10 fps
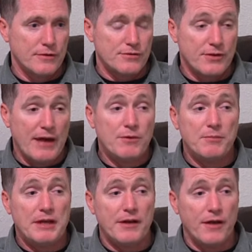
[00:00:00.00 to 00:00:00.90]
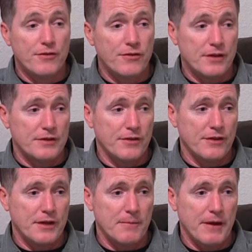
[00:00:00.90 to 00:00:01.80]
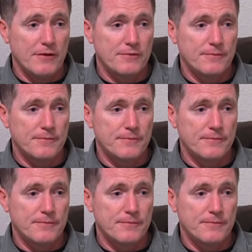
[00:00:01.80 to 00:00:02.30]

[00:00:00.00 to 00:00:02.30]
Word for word: So that would be another thing to think about.